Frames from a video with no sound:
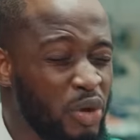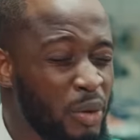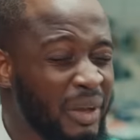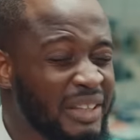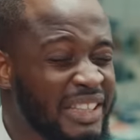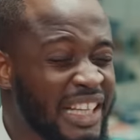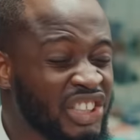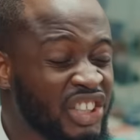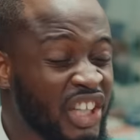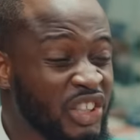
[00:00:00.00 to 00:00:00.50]
your
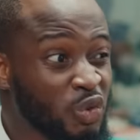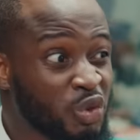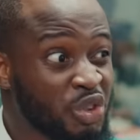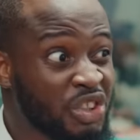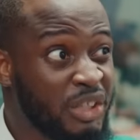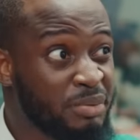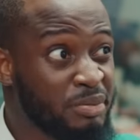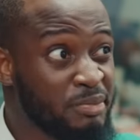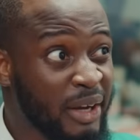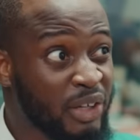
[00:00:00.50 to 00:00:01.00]
mouth and try to
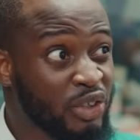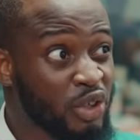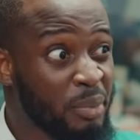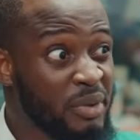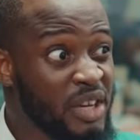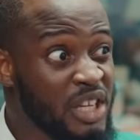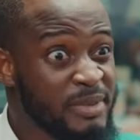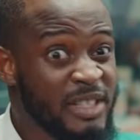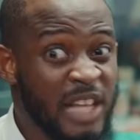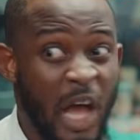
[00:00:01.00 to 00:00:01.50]
teach me my job
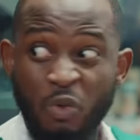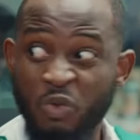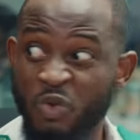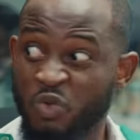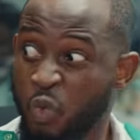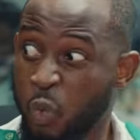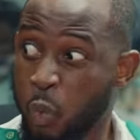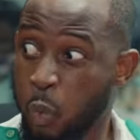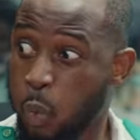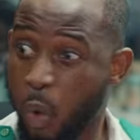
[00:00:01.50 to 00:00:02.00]
in this place, I
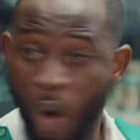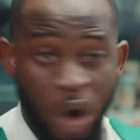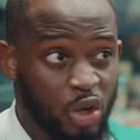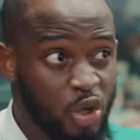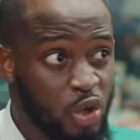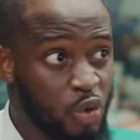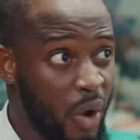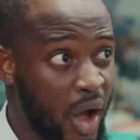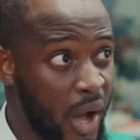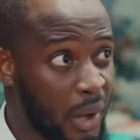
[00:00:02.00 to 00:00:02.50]
will walk
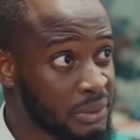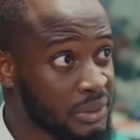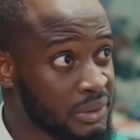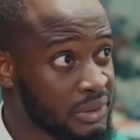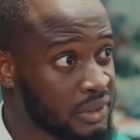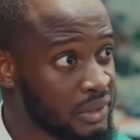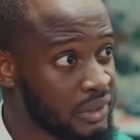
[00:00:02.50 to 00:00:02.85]
you out.